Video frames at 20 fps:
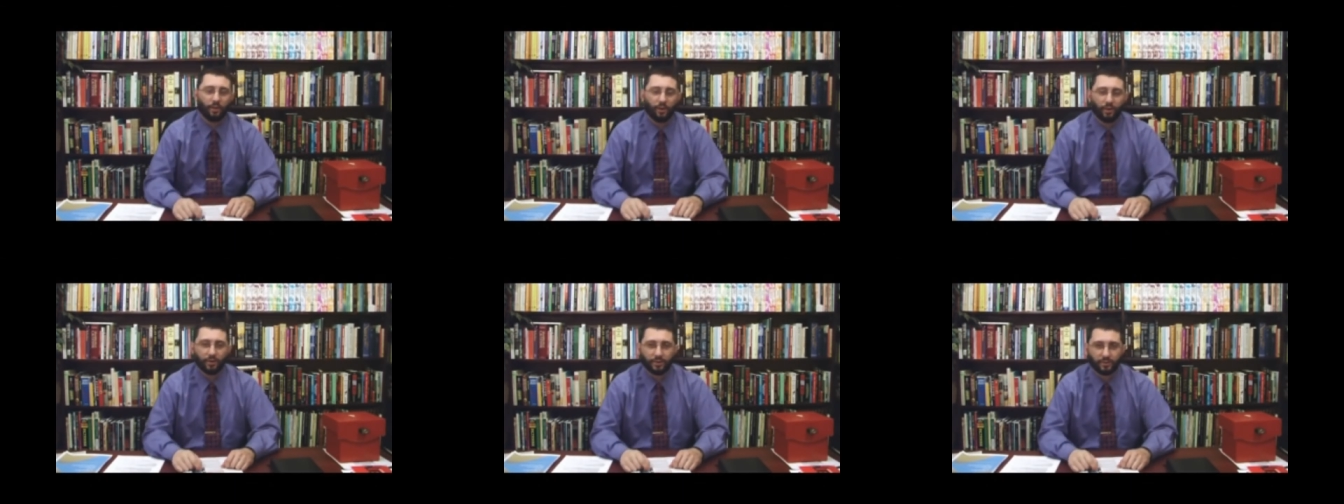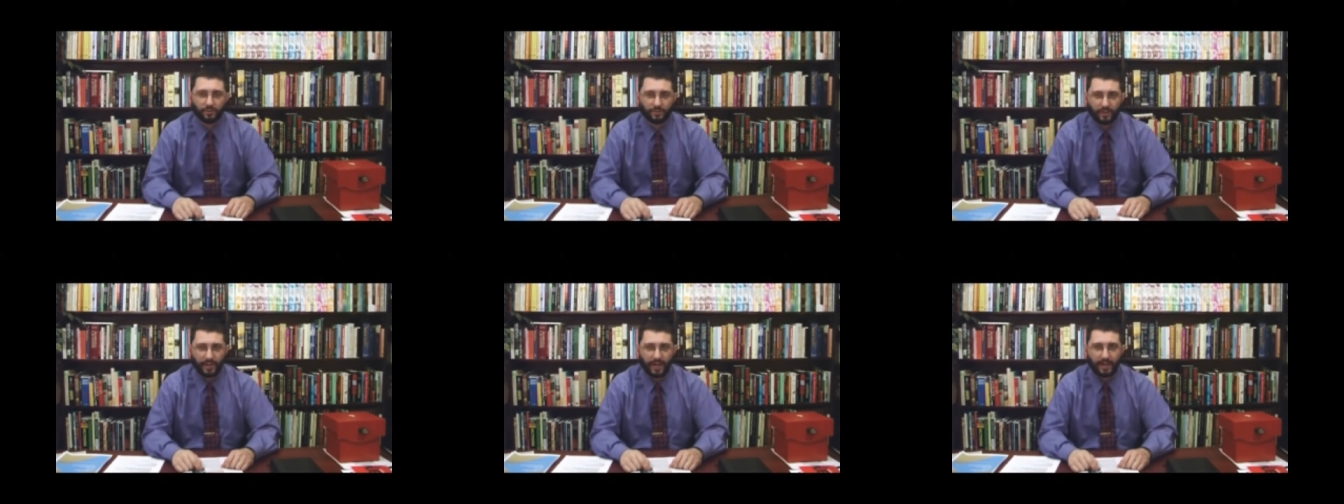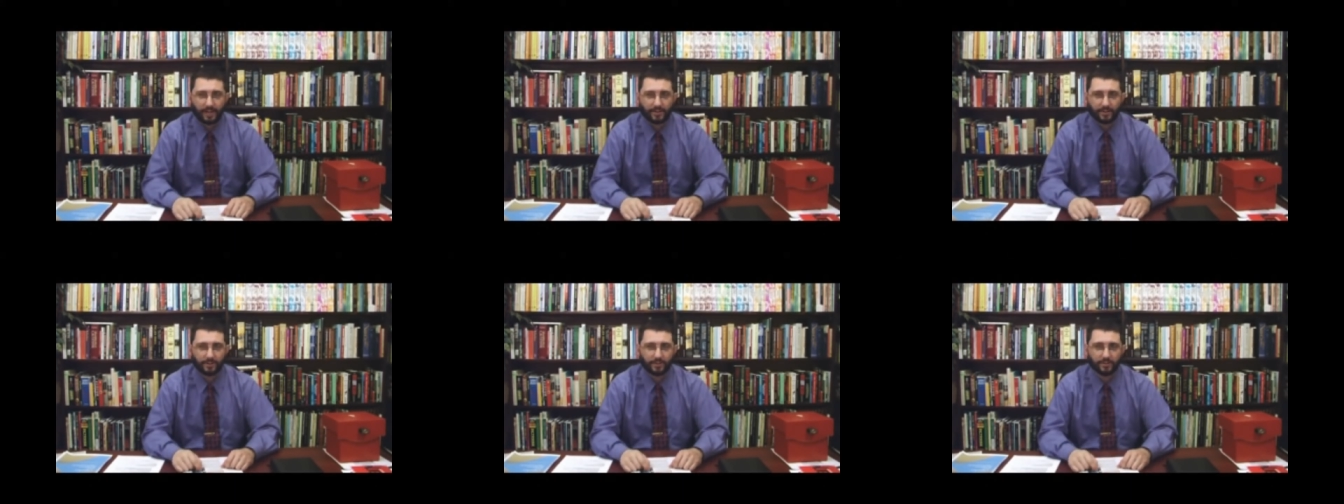on your
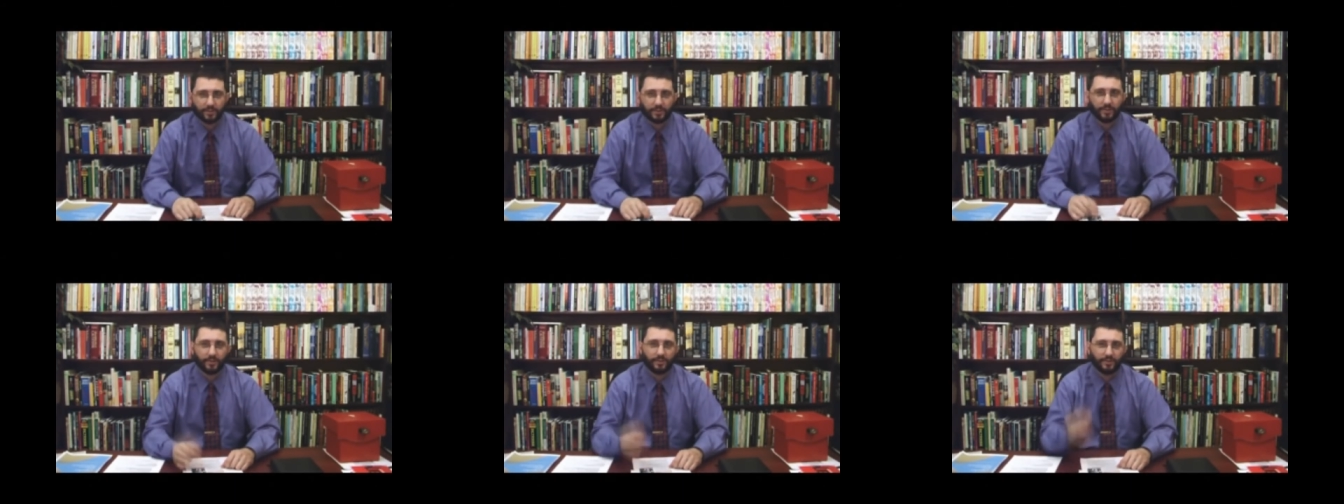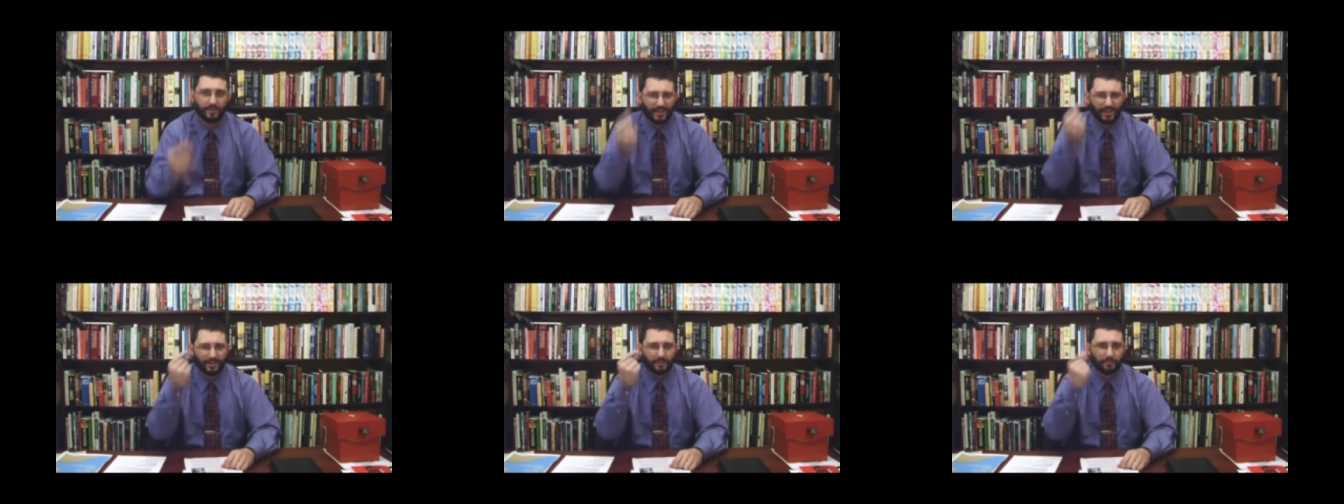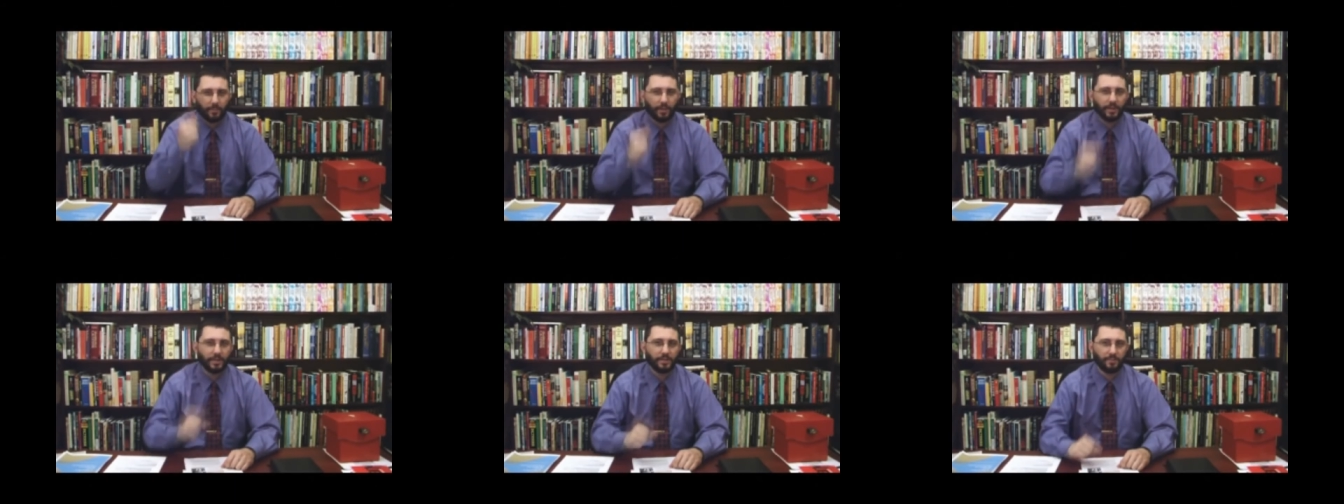taxes to
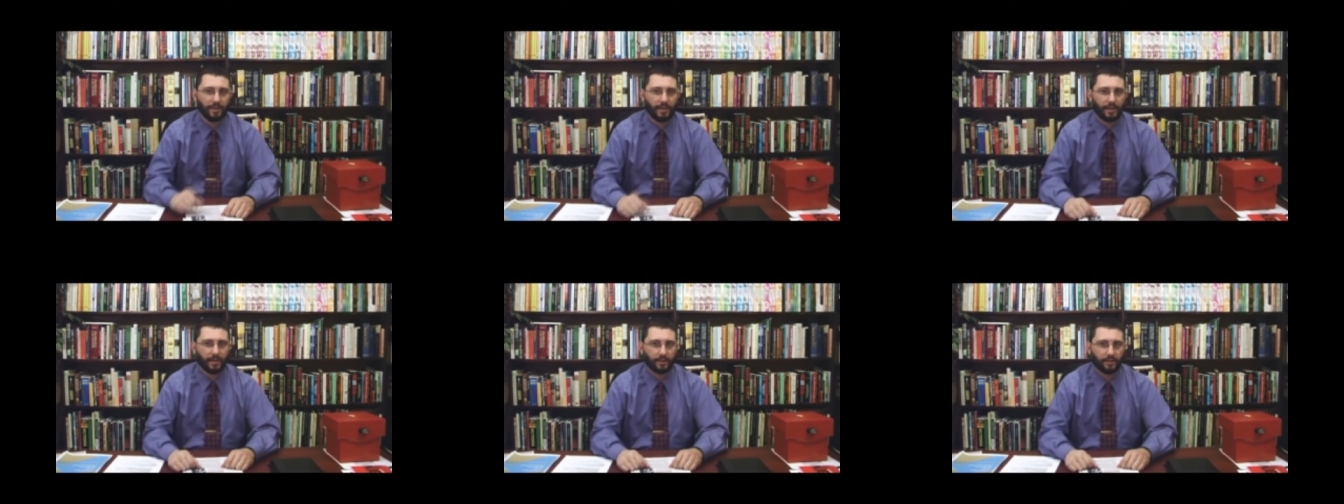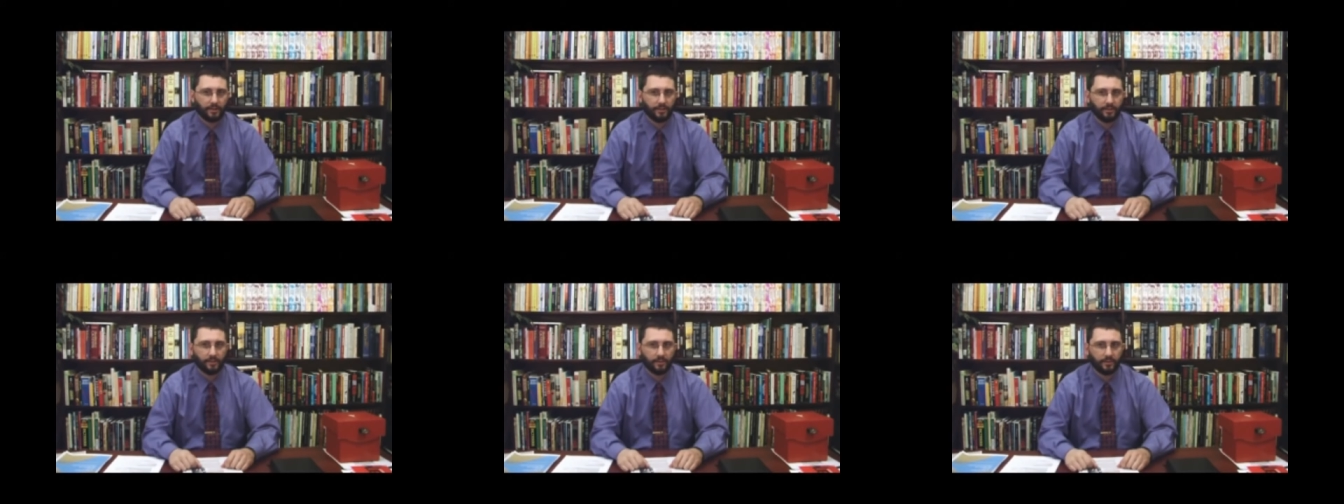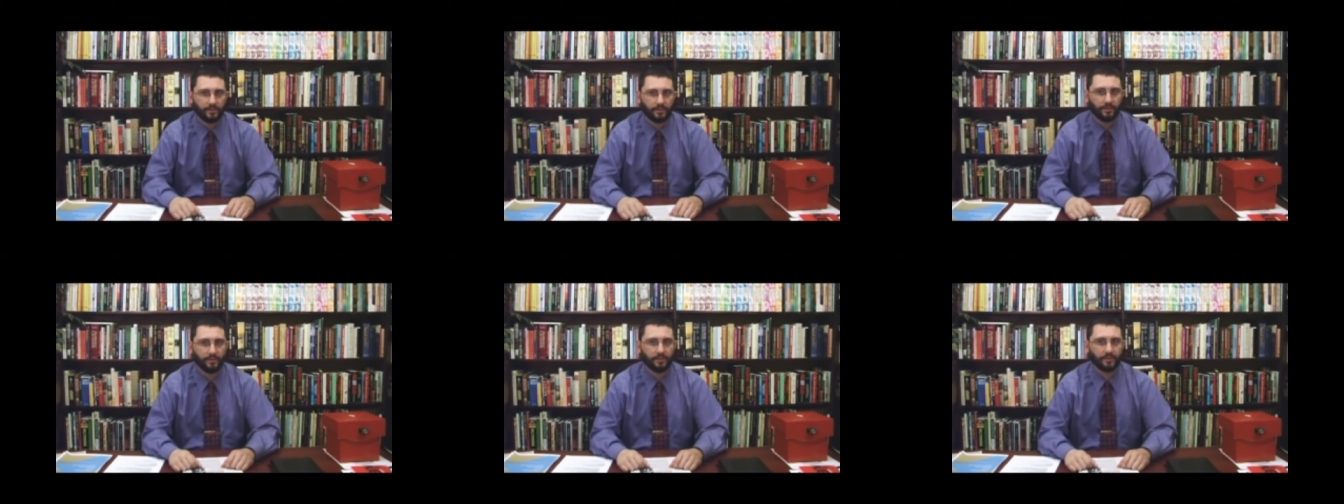get money back.
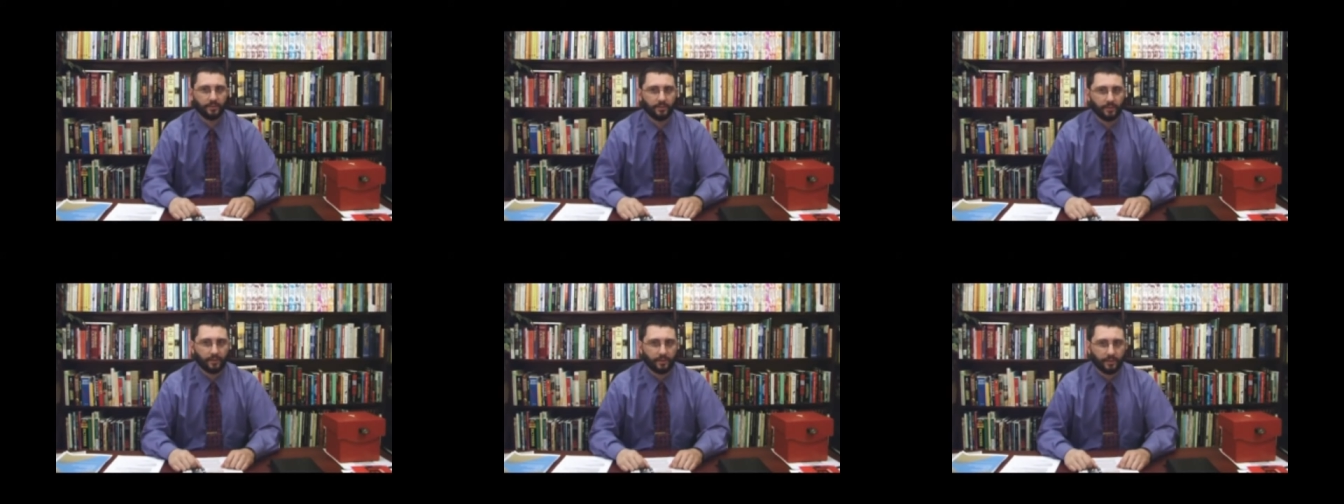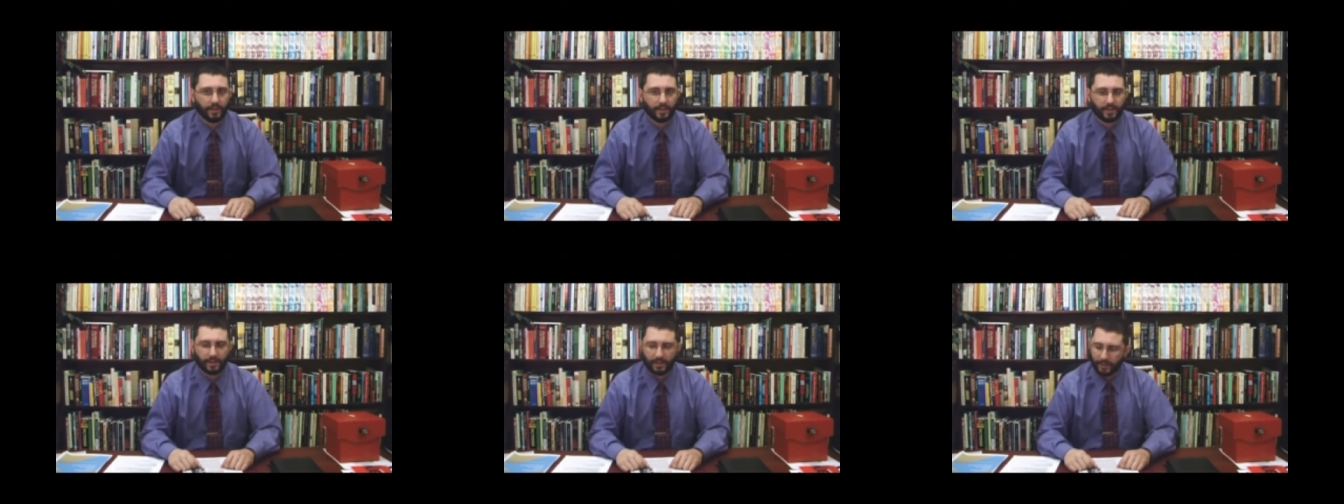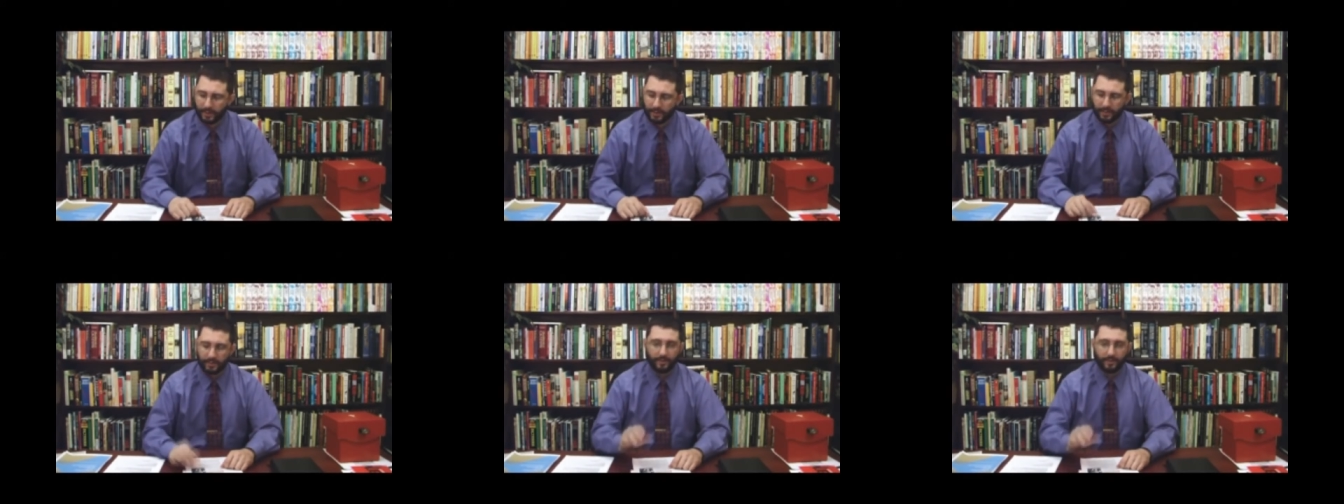All right?